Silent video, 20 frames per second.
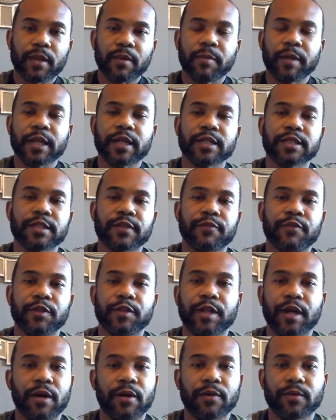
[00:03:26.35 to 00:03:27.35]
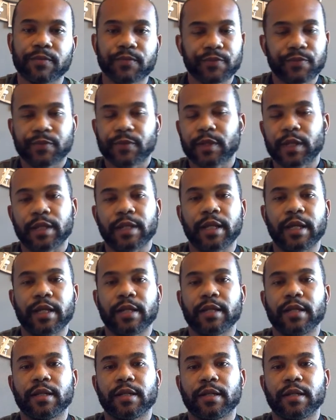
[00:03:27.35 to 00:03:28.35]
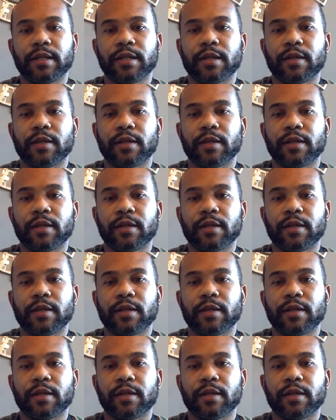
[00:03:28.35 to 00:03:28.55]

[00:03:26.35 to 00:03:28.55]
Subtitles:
because if you don't, then